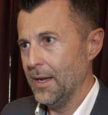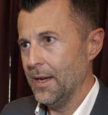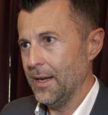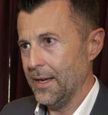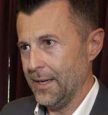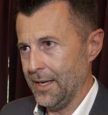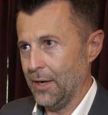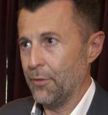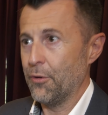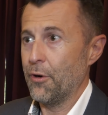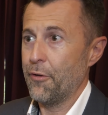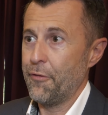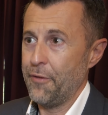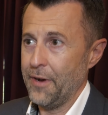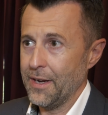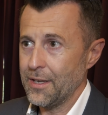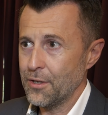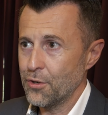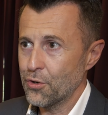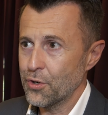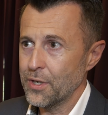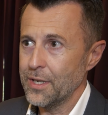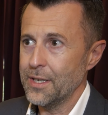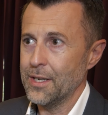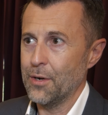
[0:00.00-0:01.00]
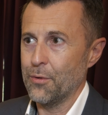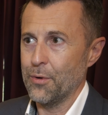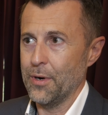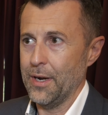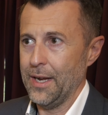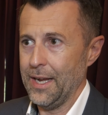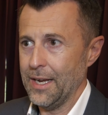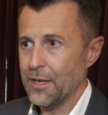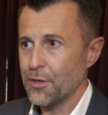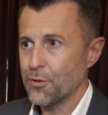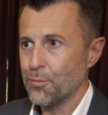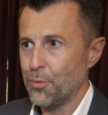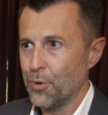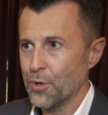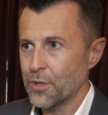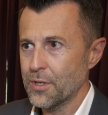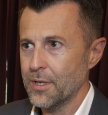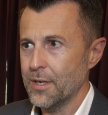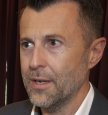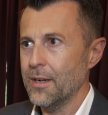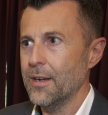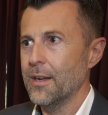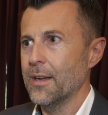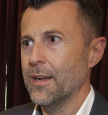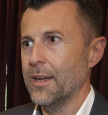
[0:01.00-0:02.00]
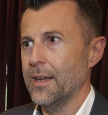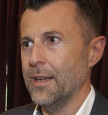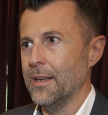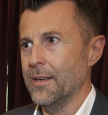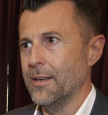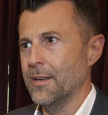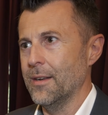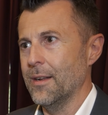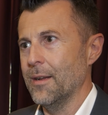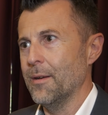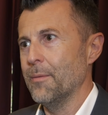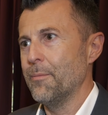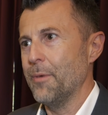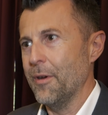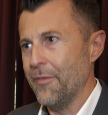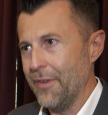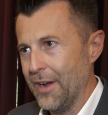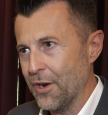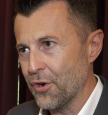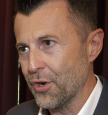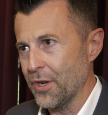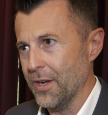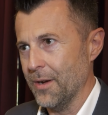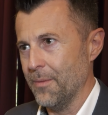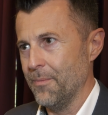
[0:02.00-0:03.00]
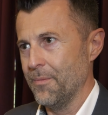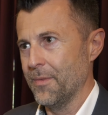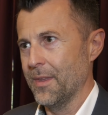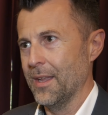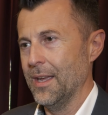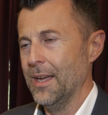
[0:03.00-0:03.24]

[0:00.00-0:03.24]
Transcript: in our factory, in our headquarters in Bavaria.